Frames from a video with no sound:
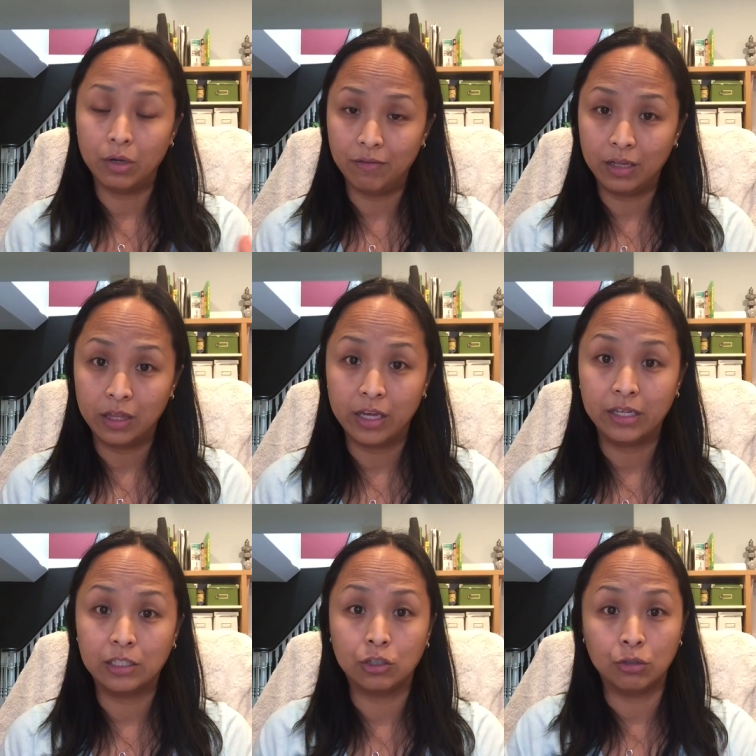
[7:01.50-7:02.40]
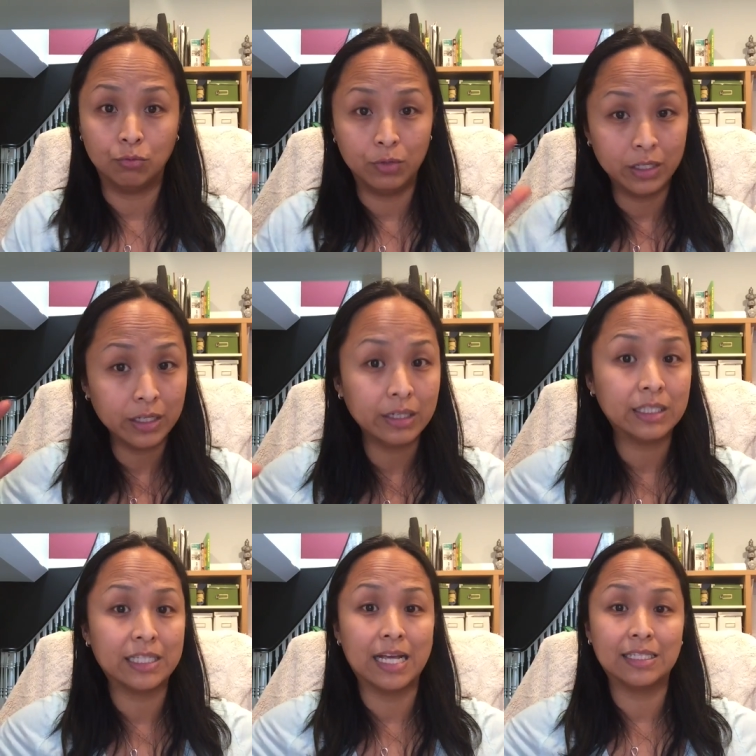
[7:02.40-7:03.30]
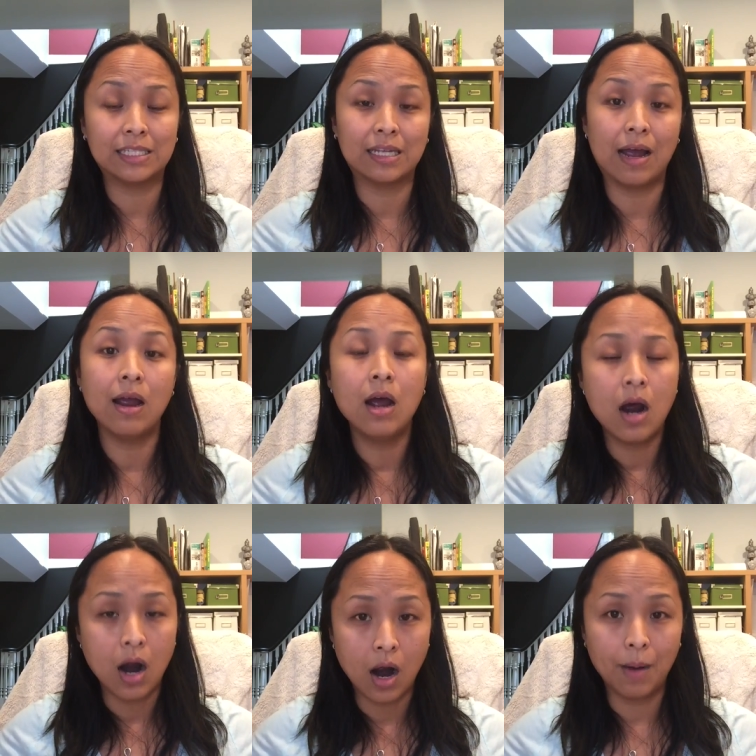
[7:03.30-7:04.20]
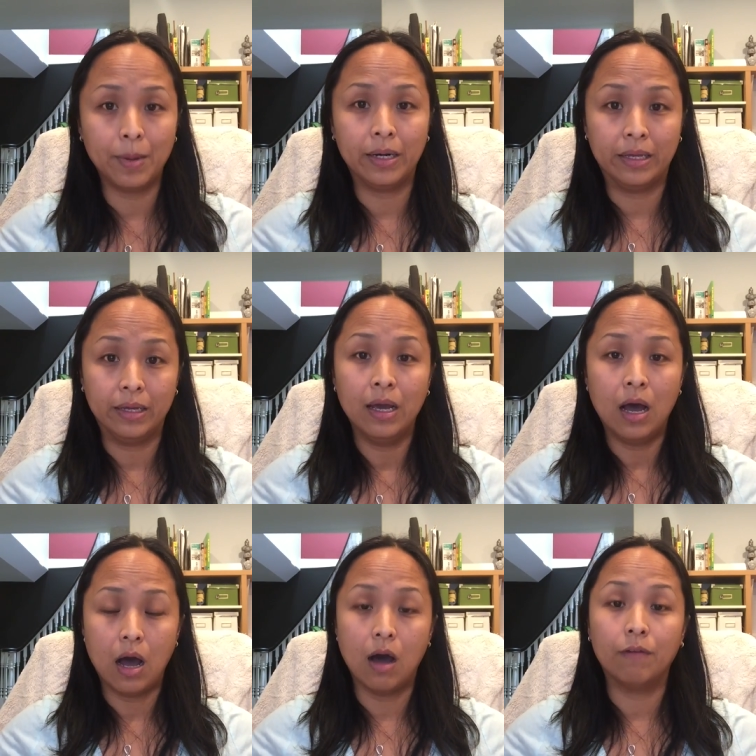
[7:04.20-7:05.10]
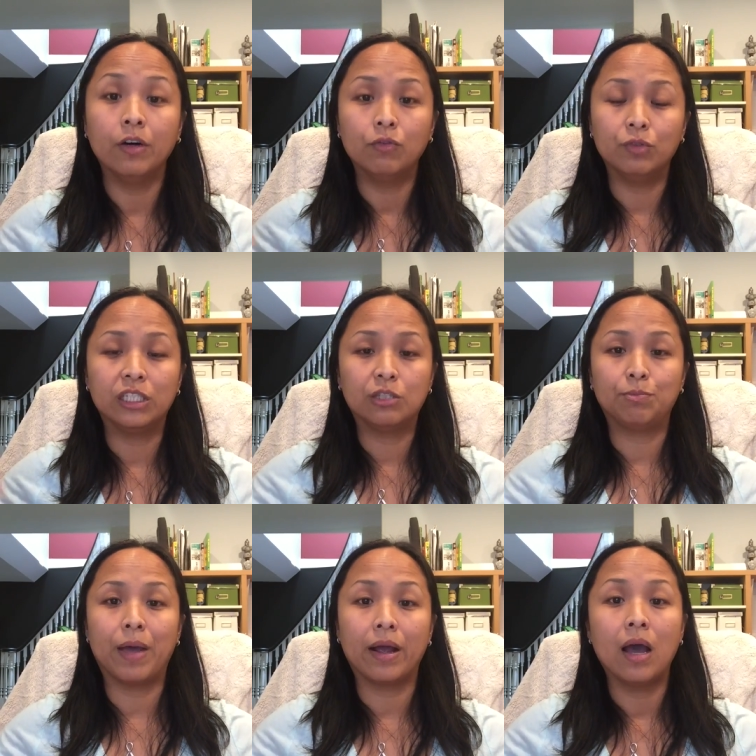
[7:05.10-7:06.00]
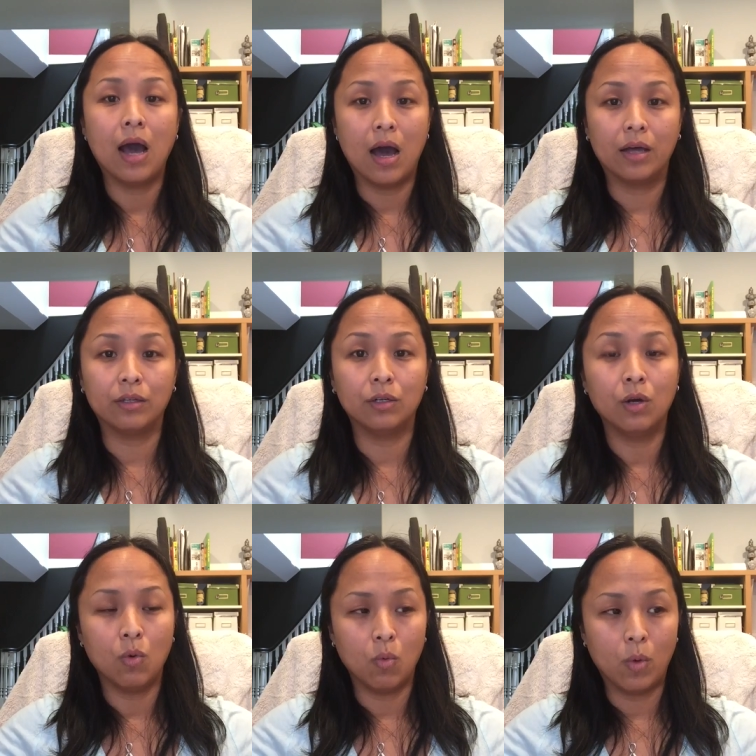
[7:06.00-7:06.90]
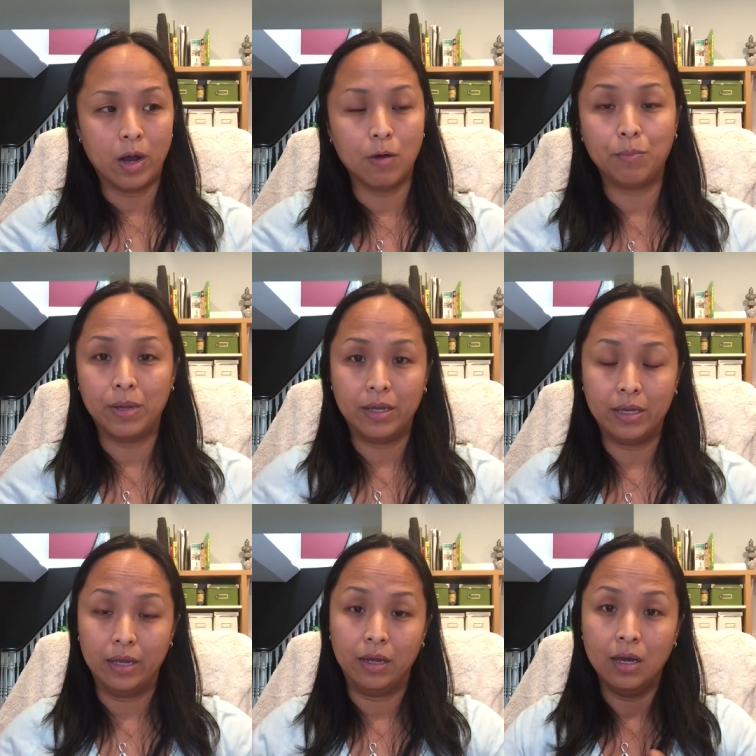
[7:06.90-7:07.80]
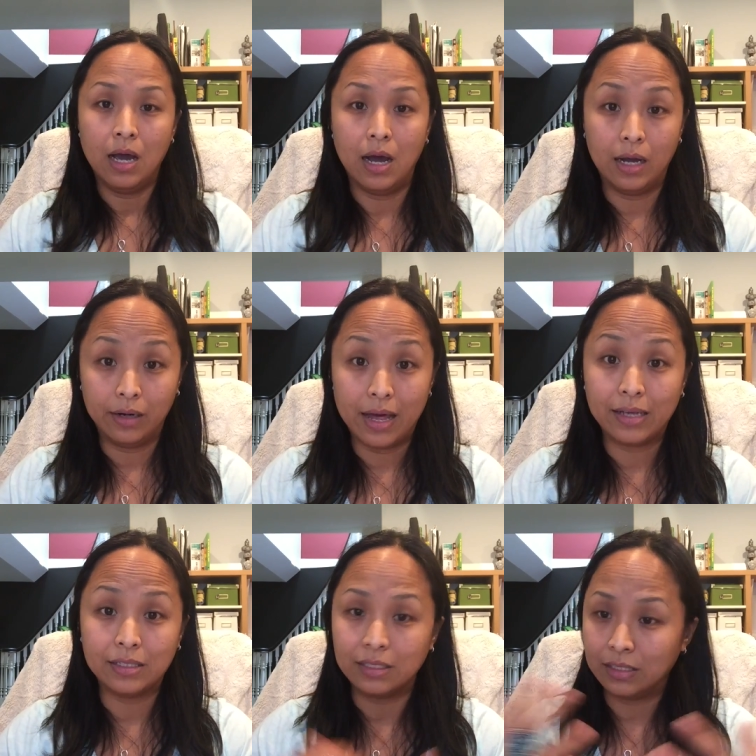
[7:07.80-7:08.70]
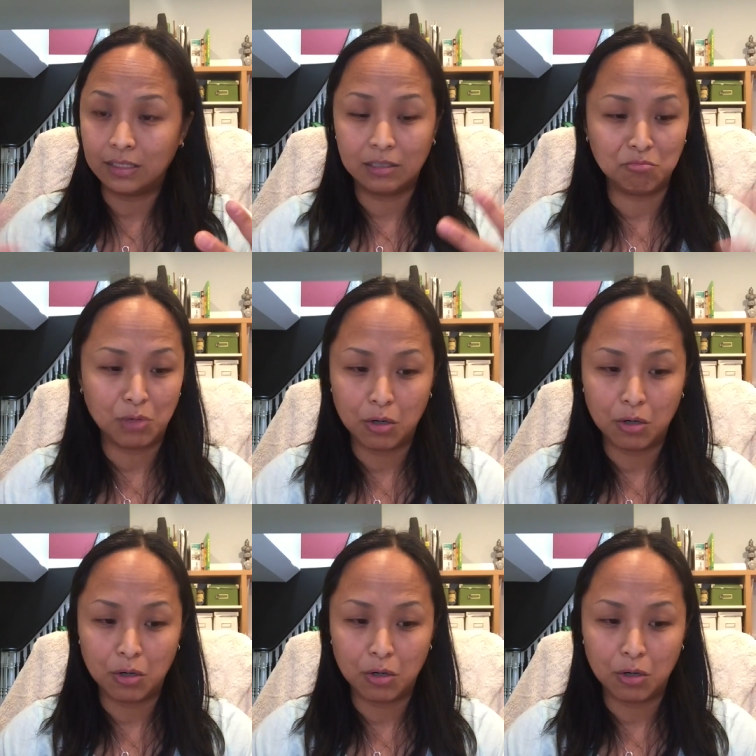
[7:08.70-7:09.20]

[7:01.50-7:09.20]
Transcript: living things, to really sense that harmony of respect other well-being, unless it's,